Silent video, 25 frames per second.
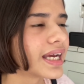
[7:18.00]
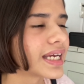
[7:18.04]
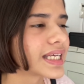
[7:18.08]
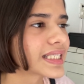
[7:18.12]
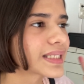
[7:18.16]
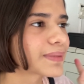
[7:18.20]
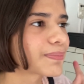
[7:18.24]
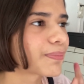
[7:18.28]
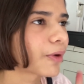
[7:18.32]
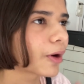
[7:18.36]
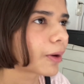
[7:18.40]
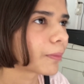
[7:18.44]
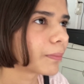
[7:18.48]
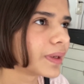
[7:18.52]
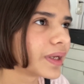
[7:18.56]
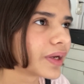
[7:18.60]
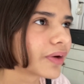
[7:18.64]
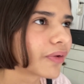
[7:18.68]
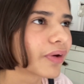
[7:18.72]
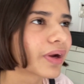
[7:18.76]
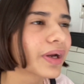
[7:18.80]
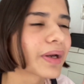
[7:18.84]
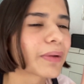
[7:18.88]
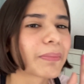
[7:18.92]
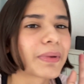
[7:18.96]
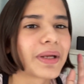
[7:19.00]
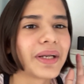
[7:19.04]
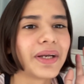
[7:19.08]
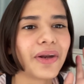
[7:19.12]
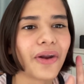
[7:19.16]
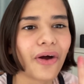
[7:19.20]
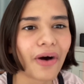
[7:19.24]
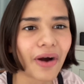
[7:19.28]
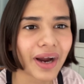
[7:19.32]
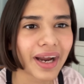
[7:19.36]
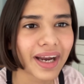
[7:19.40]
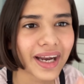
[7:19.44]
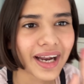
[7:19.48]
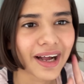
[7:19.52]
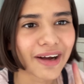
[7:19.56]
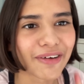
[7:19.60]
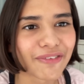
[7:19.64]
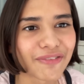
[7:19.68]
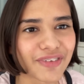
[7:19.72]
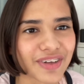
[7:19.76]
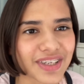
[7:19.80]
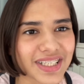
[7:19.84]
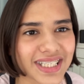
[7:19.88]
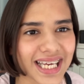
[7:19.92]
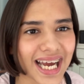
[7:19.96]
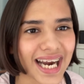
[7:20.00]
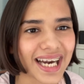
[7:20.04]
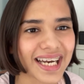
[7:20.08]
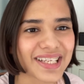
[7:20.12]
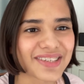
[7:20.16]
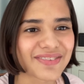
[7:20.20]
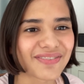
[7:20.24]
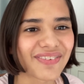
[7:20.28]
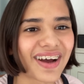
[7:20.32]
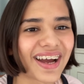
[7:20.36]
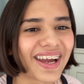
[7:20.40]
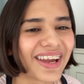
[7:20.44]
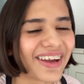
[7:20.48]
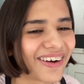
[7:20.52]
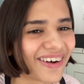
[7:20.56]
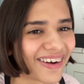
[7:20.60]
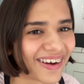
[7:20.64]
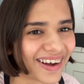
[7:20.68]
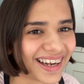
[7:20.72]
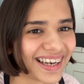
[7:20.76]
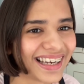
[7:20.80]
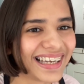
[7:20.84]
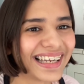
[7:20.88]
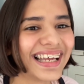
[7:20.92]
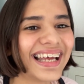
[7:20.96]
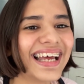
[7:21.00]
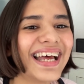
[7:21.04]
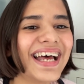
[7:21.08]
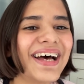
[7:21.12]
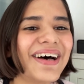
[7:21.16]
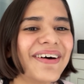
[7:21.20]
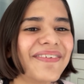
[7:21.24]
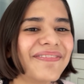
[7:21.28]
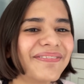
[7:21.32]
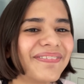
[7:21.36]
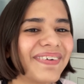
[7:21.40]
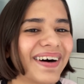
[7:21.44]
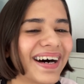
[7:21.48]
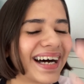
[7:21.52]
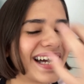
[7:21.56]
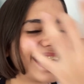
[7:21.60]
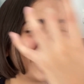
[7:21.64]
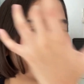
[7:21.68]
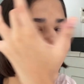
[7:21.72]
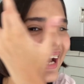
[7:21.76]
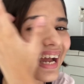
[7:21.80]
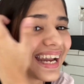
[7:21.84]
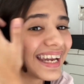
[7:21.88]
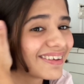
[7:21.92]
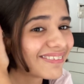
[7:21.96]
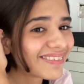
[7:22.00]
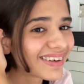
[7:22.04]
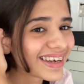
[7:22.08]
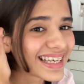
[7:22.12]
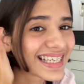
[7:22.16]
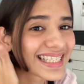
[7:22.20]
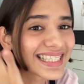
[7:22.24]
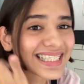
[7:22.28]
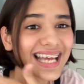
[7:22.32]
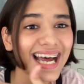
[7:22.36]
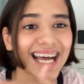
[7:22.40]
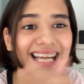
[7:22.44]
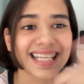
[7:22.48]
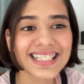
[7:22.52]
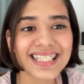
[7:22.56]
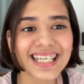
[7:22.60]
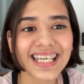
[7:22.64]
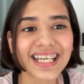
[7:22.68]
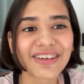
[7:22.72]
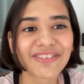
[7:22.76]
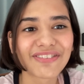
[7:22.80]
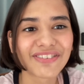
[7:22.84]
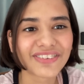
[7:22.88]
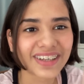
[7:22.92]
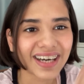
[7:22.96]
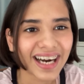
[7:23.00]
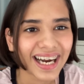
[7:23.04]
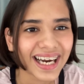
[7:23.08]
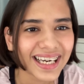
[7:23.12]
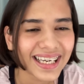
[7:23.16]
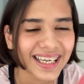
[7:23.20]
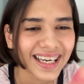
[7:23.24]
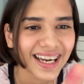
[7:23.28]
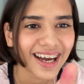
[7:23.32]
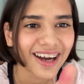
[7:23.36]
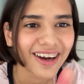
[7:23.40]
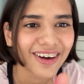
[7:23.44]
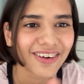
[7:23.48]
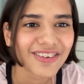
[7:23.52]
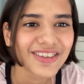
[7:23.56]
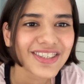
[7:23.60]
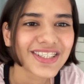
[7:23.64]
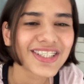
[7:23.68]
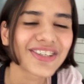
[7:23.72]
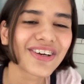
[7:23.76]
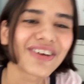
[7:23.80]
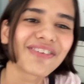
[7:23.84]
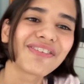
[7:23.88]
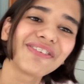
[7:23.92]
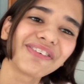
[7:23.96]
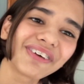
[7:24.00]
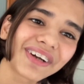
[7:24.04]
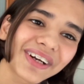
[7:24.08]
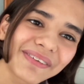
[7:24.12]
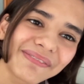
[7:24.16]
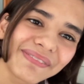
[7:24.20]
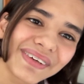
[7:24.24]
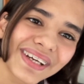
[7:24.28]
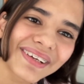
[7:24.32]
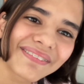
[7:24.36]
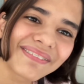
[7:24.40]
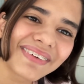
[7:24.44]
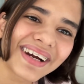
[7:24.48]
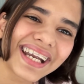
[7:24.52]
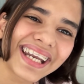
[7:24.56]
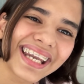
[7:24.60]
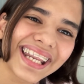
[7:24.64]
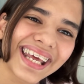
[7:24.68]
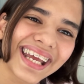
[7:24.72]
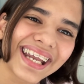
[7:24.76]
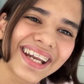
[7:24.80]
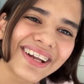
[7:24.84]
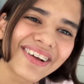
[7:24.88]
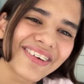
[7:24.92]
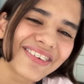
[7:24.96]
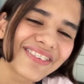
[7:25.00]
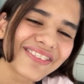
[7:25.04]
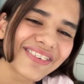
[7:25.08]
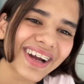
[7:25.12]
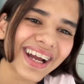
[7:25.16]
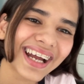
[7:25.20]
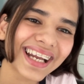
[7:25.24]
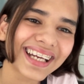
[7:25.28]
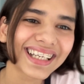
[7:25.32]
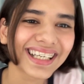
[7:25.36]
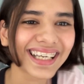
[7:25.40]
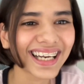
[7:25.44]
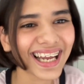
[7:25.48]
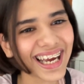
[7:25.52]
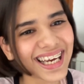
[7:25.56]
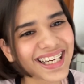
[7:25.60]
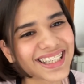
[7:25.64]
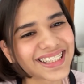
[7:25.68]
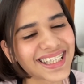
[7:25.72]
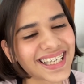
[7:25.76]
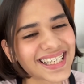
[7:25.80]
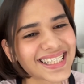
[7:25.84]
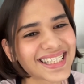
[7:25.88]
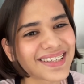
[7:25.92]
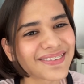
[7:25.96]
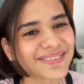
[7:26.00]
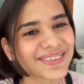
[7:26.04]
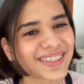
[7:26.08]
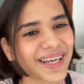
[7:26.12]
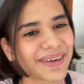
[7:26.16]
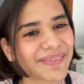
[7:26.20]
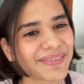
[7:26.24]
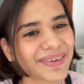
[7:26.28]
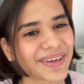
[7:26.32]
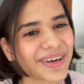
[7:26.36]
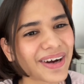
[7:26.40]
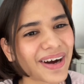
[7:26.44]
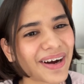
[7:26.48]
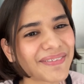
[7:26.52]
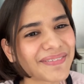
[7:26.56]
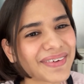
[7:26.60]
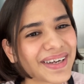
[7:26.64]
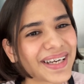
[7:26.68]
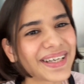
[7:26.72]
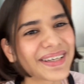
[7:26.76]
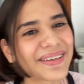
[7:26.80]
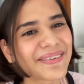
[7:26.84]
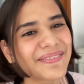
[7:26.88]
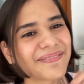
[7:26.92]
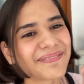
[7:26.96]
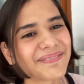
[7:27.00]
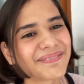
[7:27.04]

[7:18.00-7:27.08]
is probably going to be long enough to satisfy y'all. But anyways, that's it for right now. So if you wanna make my day, don't forget to like, share, subscribe, and comment.